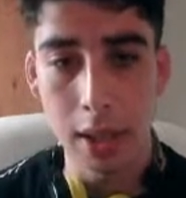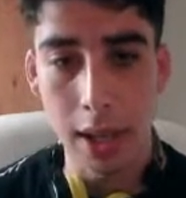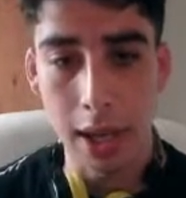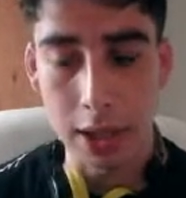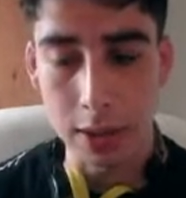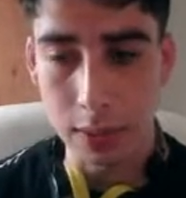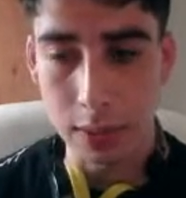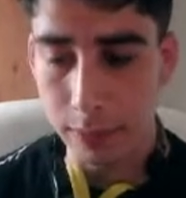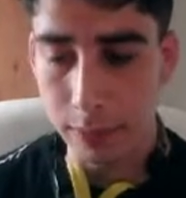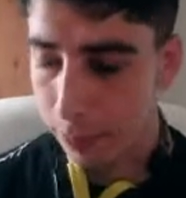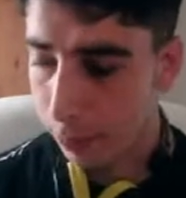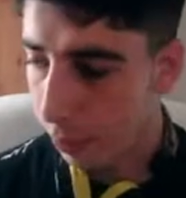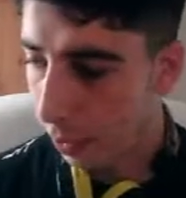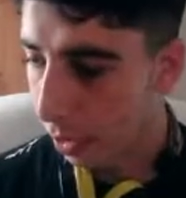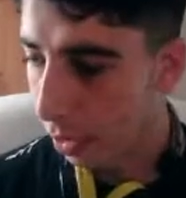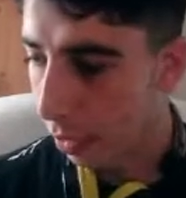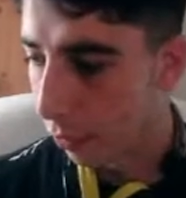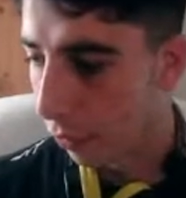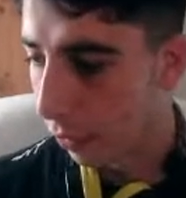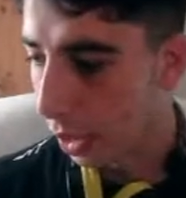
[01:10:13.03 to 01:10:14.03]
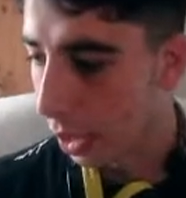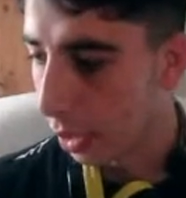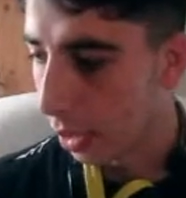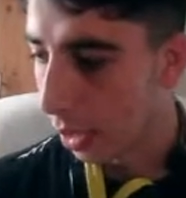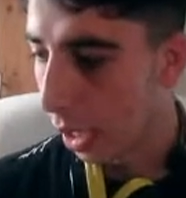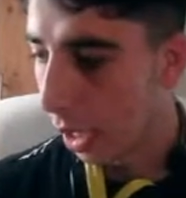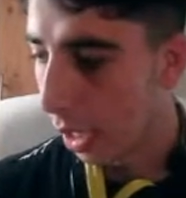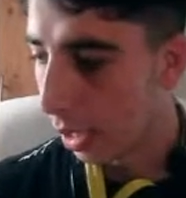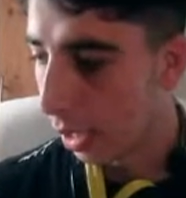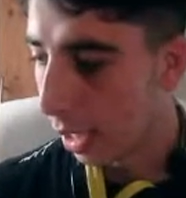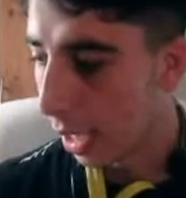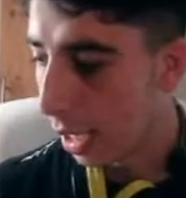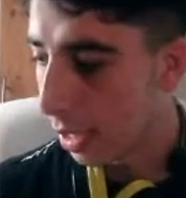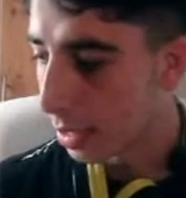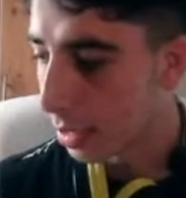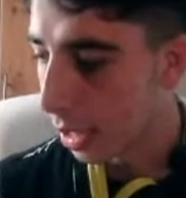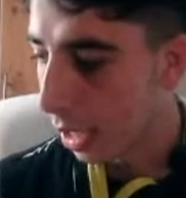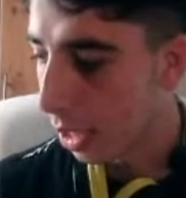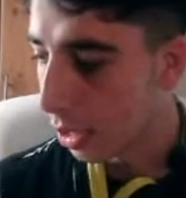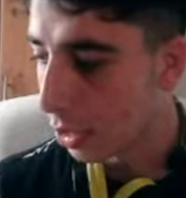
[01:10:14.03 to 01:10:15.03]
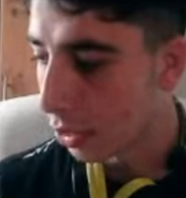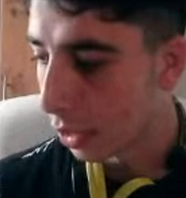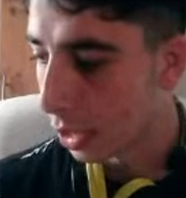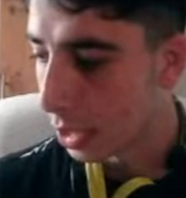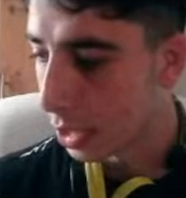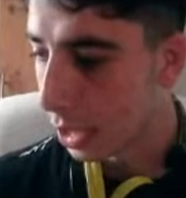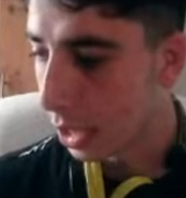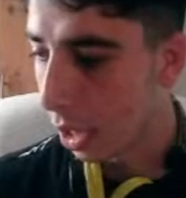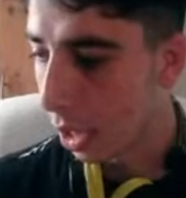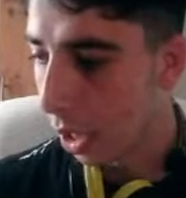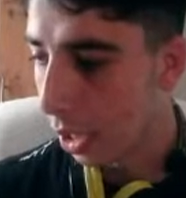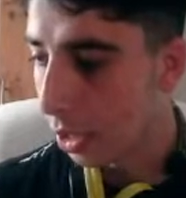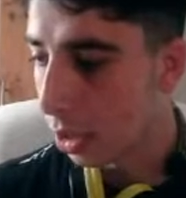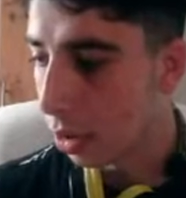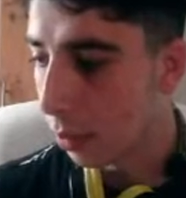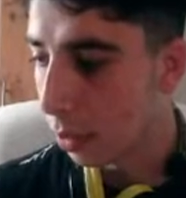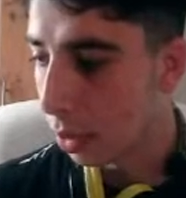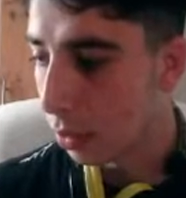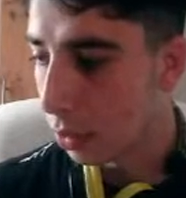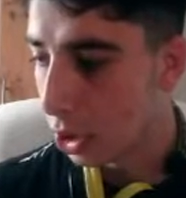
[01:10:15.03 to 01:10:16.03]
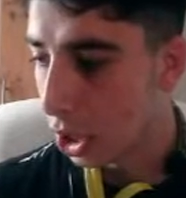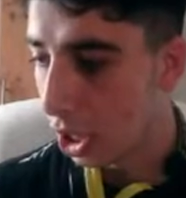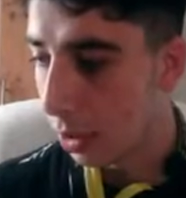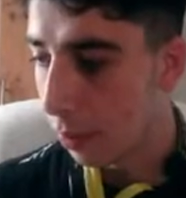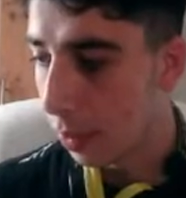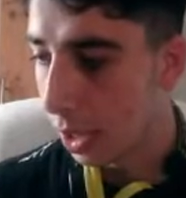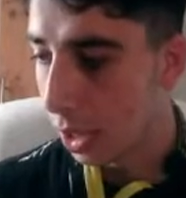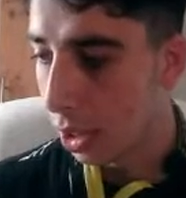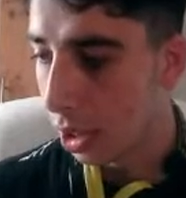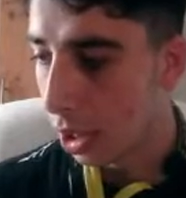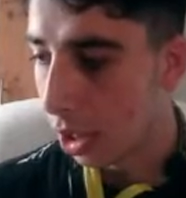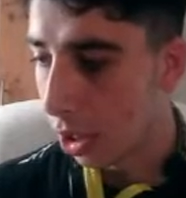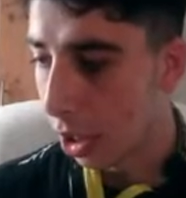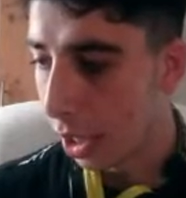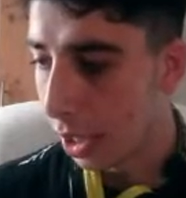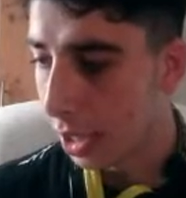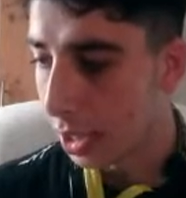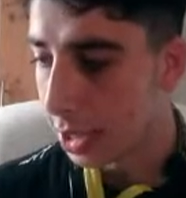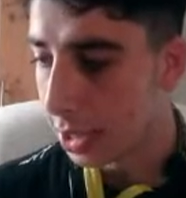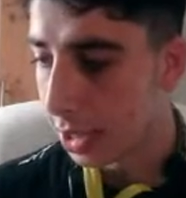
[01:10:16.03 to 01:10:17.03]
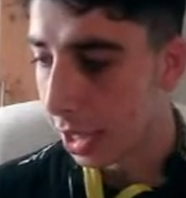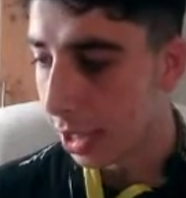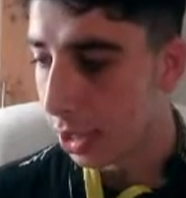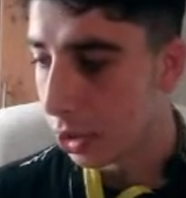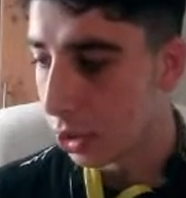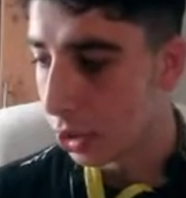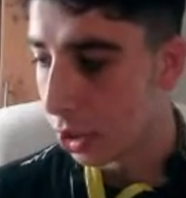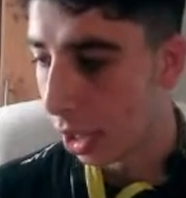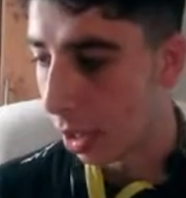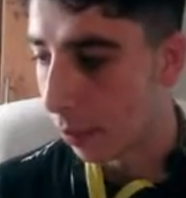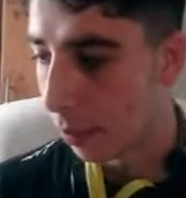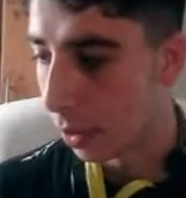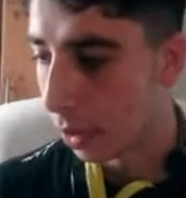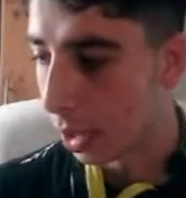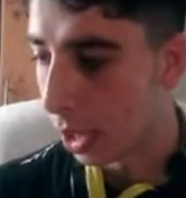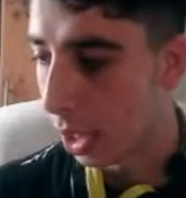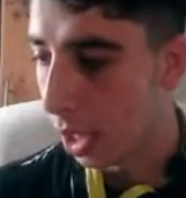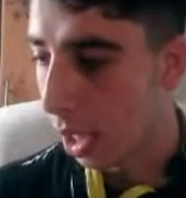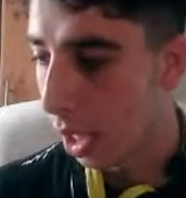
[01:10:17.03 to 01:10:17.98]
has been defeated, and Lance Archer is the IWGP United States champion.